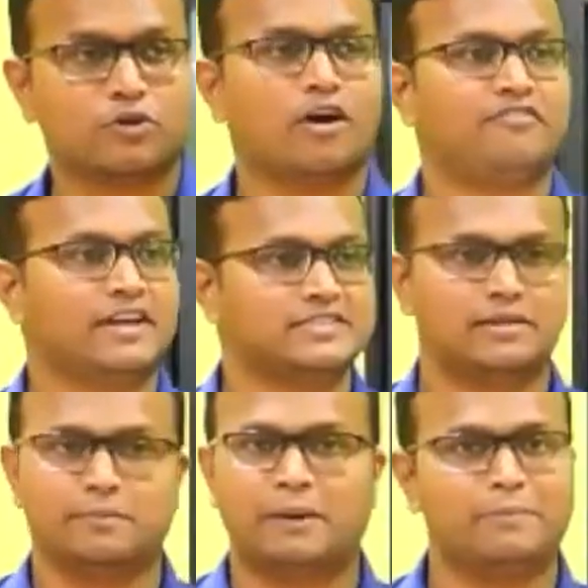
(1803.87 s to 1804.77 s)
the confidence
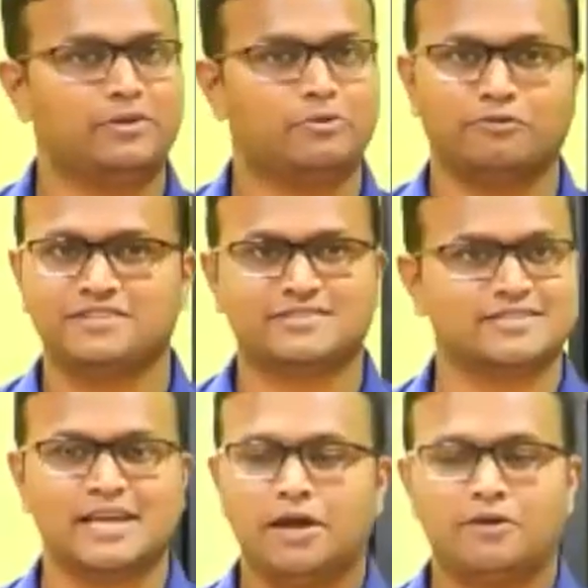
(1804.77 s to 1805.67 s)
in the public
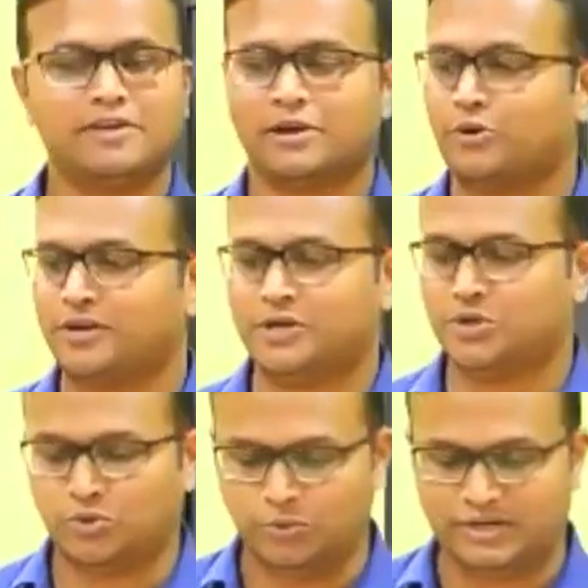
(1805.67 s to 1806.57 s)
offices, we are not a
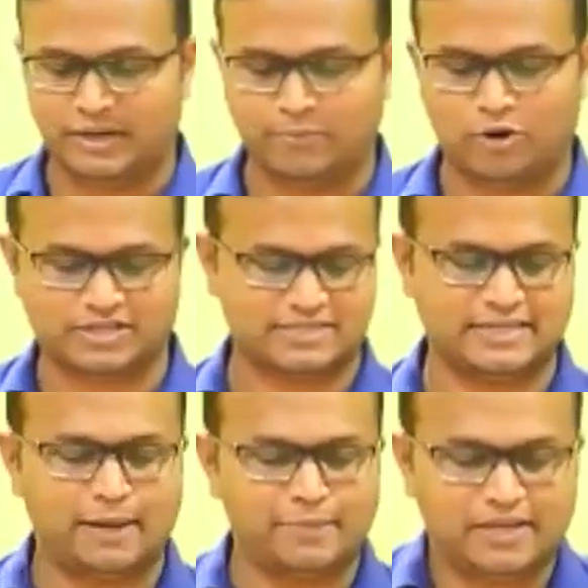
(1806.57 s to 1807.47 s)
true
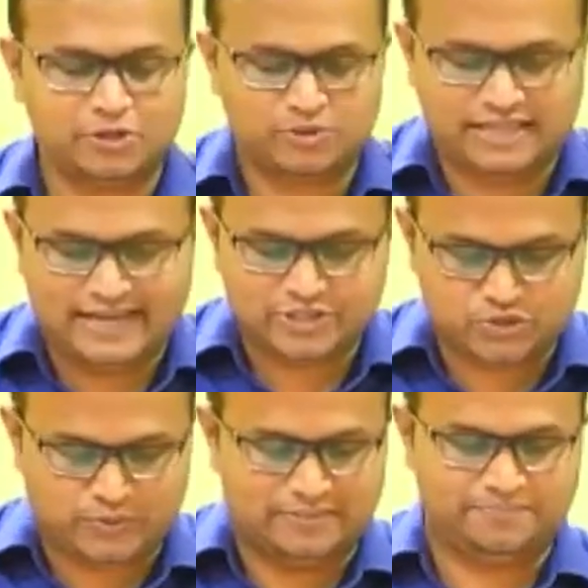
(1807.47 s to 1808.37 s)
democracy. Coming into the
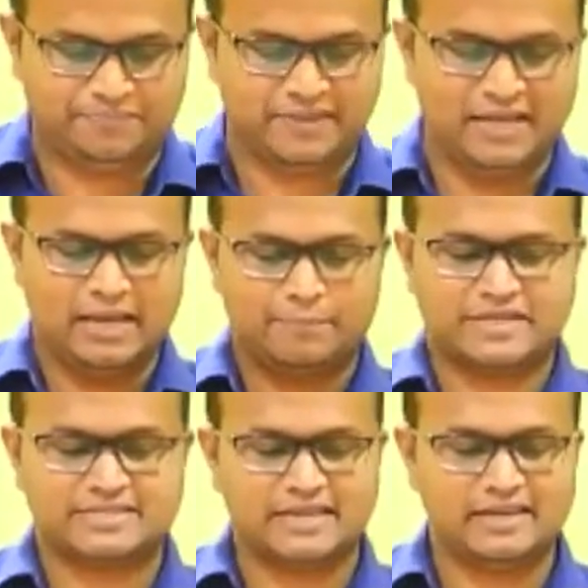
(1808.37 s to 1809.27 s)
next one.
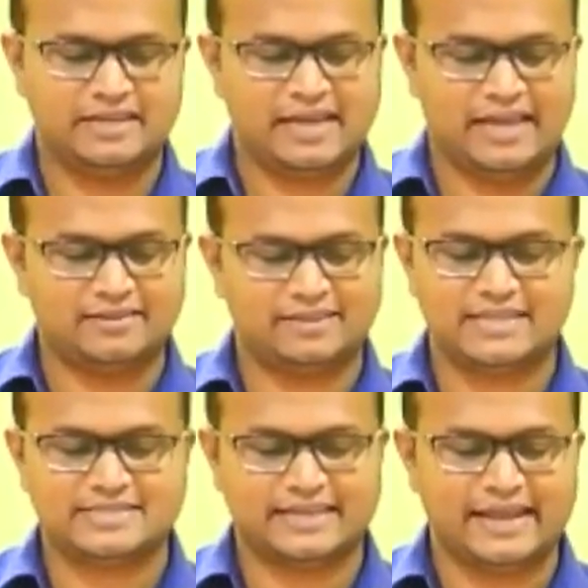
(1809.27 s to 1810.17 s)
Presently, and
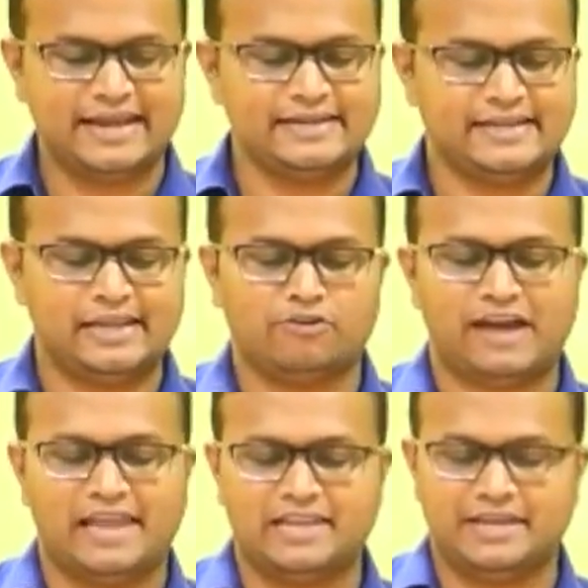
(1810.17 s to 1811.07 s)
there is a great deal
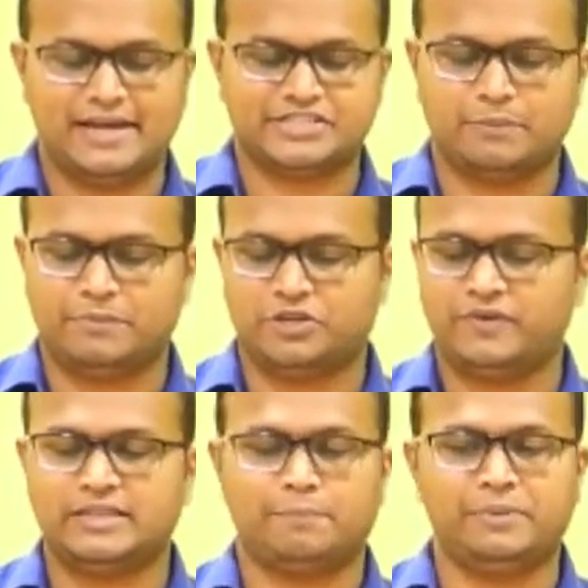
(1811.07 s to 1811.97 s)
of alienation
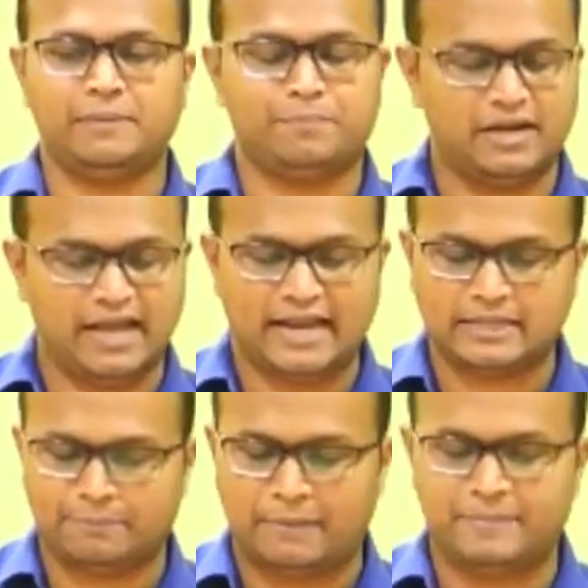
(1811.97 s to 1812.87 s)
between the people and
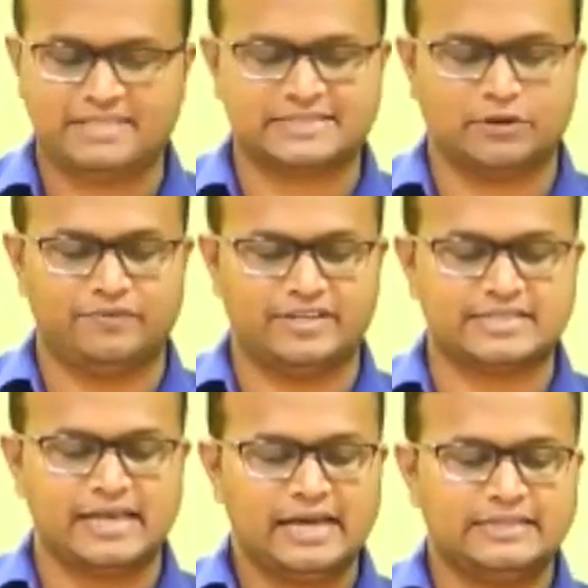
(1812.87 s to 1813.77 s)
the public
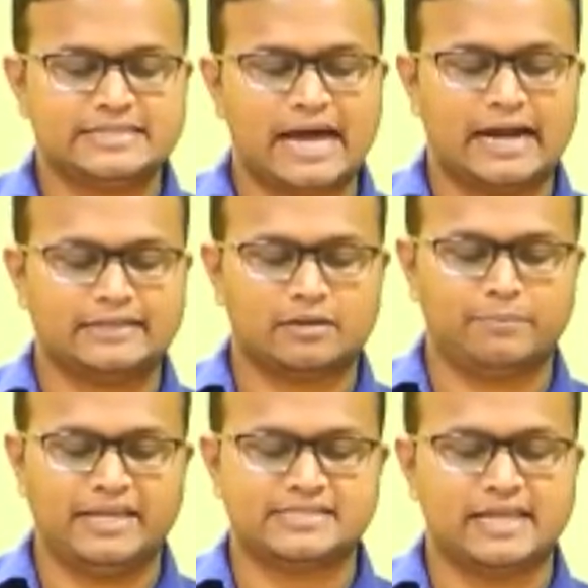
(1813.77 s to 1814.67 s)
servants. This
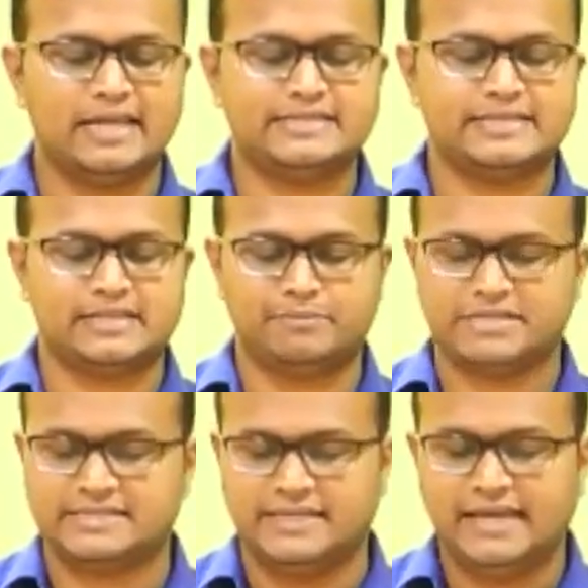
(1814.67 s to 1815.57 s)
undermines
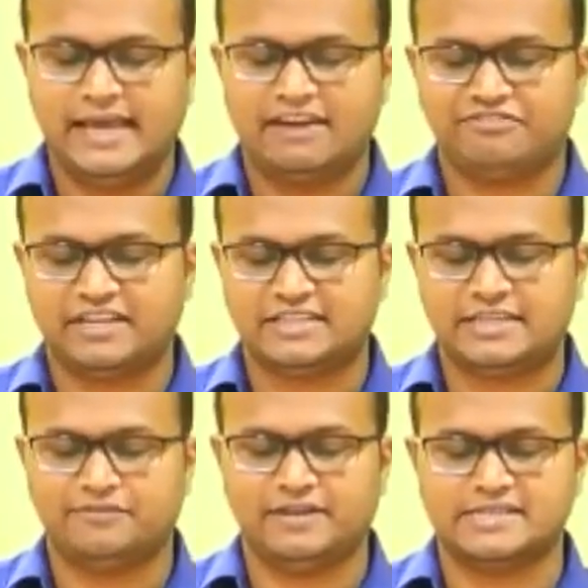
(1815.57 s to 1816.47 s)
legitimacy,
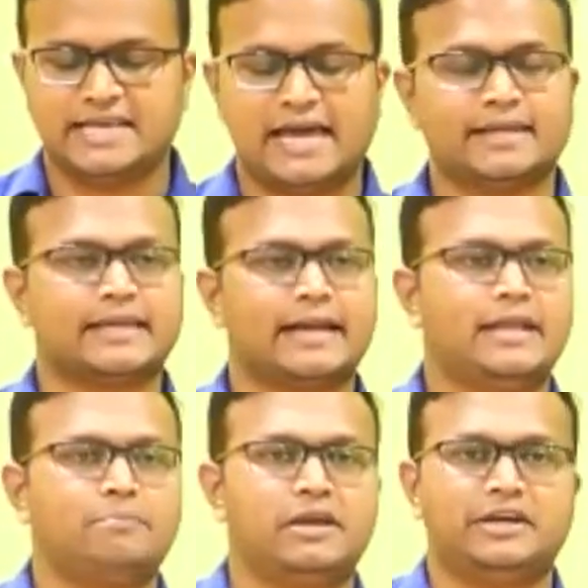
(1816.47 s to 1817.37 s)
effectiveness, and
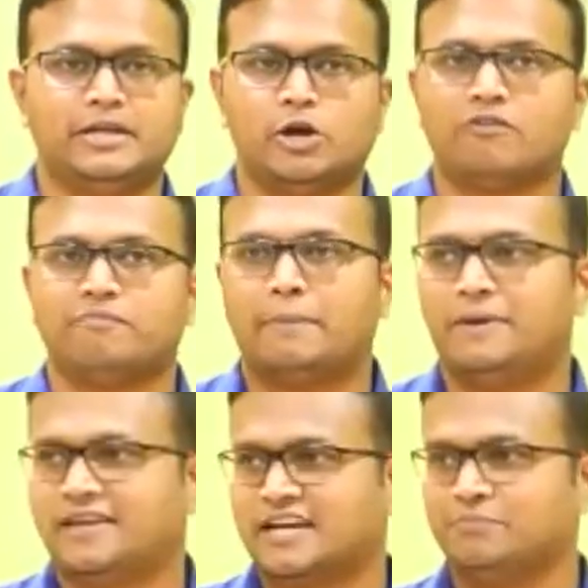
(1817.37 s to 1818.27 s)
credibility of
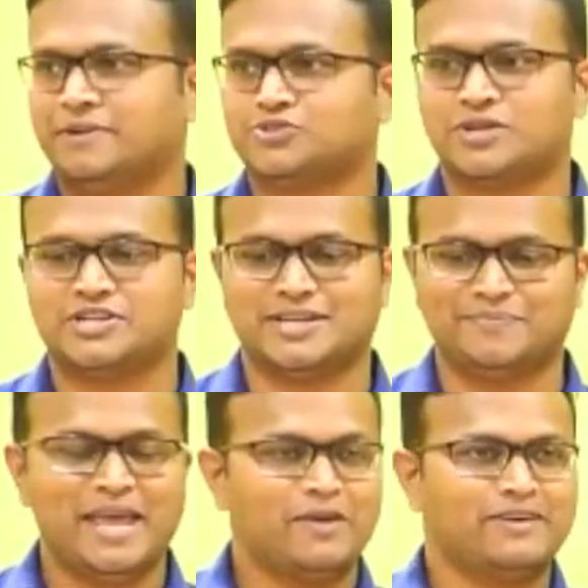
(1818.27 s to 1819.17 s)
public
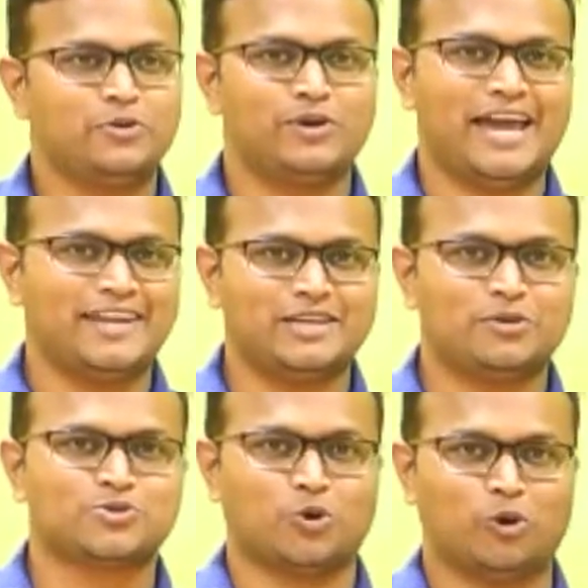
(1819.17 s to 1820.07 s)
administration. When you
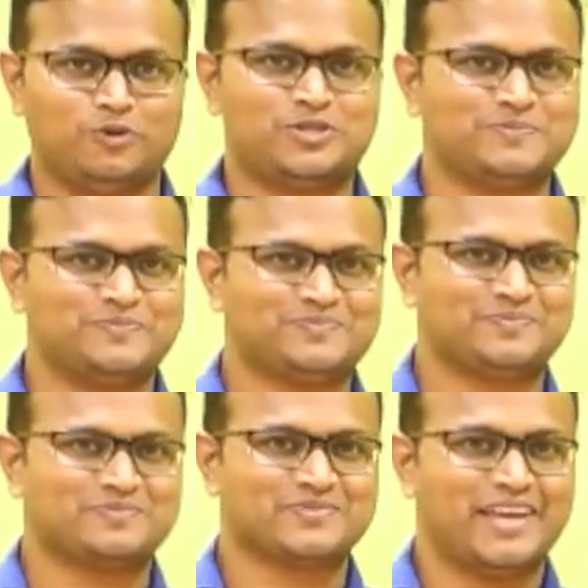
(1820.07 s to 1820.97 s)
enter, you solve it.
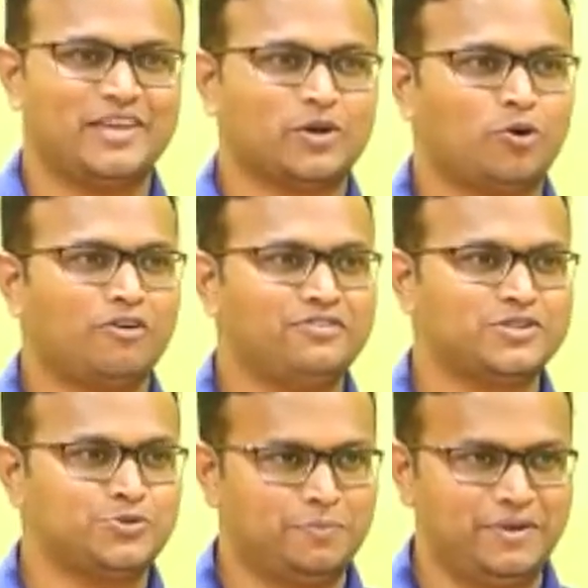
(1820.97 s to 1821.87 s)
Your
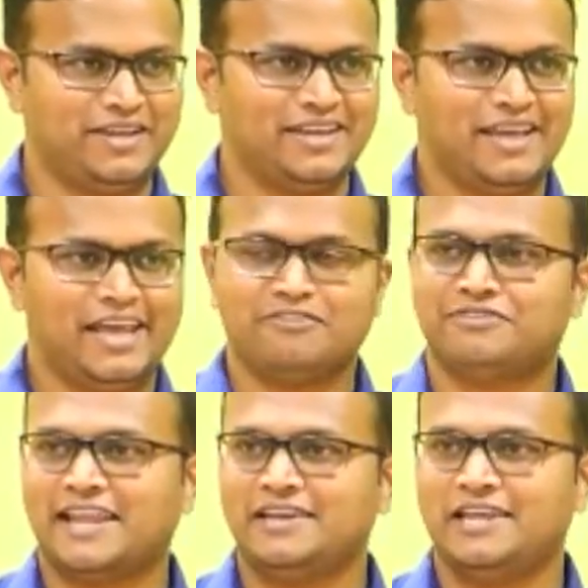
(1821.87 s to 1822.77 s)
office should be a
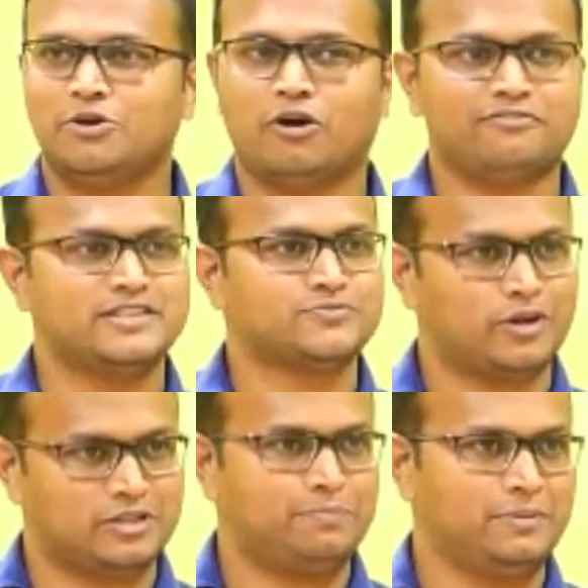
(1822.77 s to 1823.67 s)
friendly office
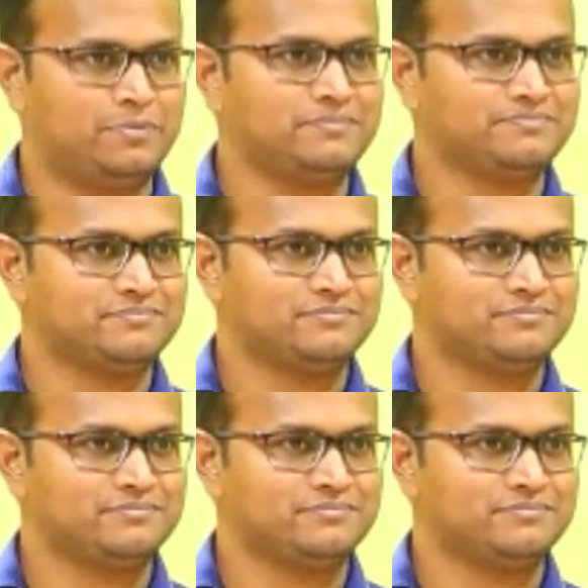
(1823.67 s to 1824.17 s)
for the people,